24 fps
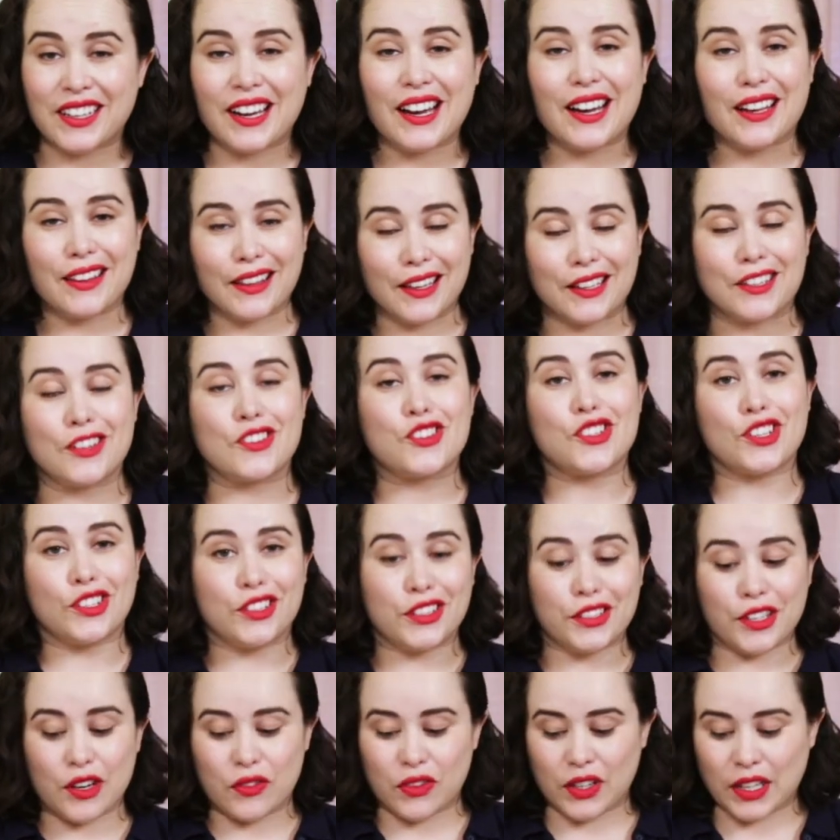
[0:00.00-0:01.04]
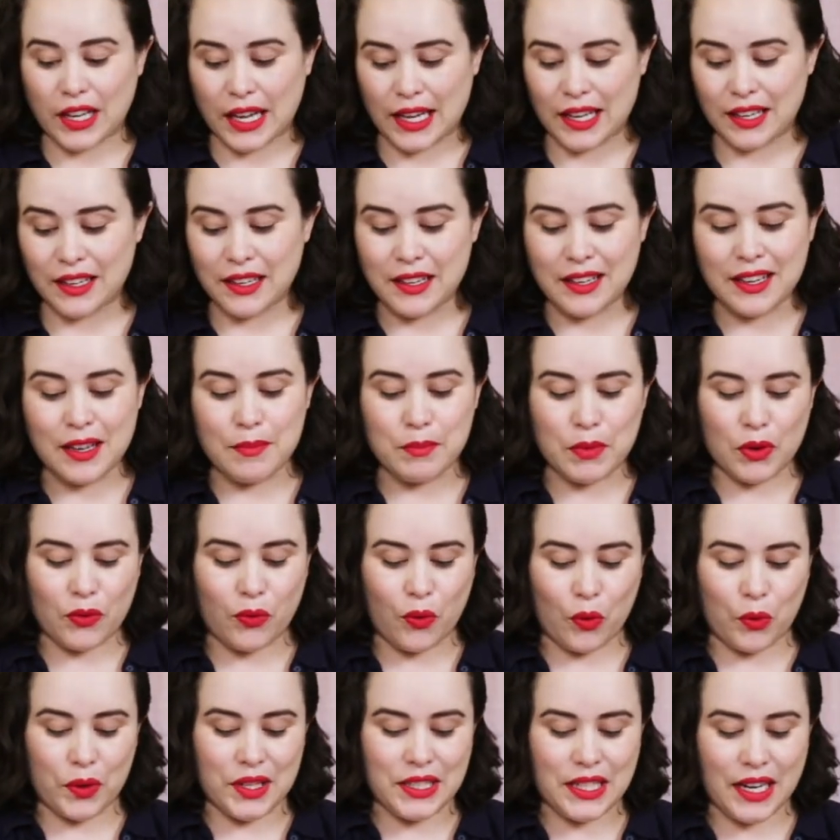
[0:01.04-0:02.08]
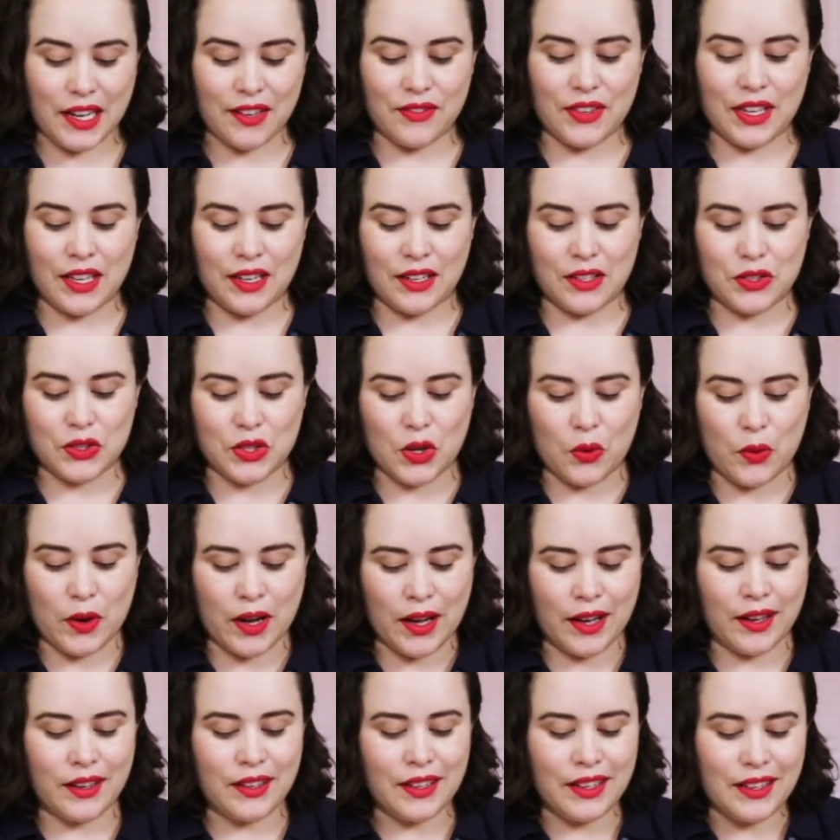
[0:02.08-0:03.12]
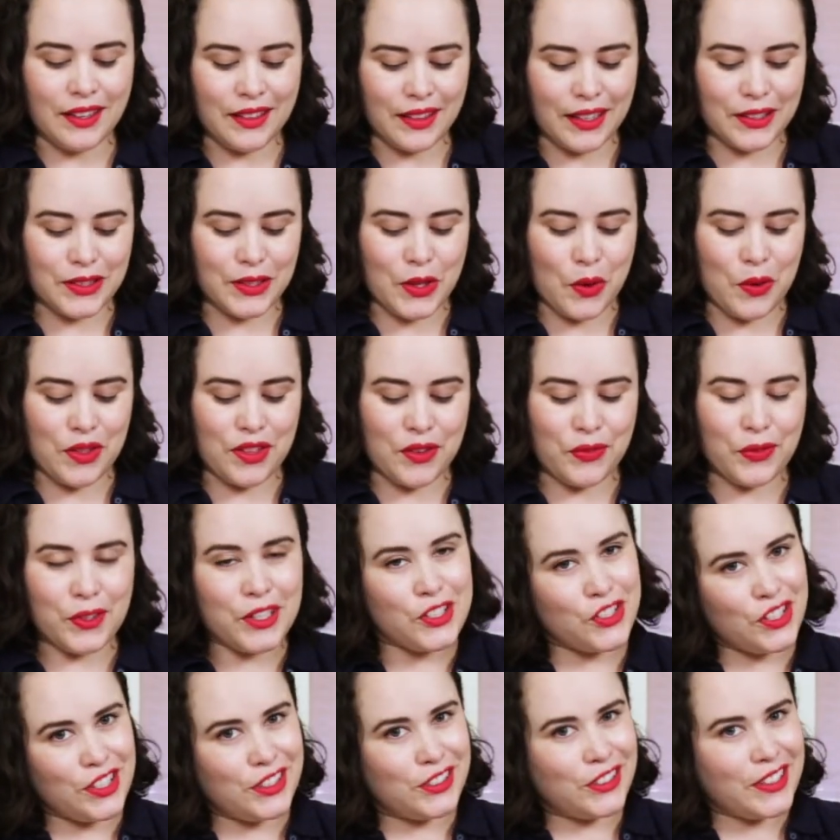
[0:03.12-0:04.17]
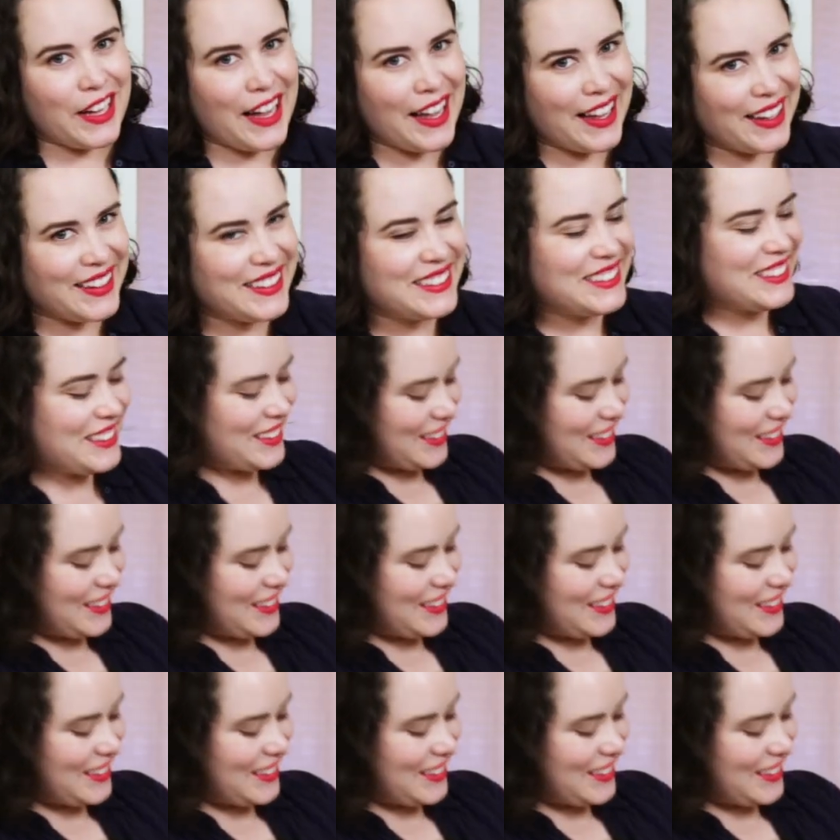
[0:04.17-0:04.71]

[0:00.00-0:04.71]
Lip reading: I like to chill it overnight before we dive in. So let's go in the fridge, little guy.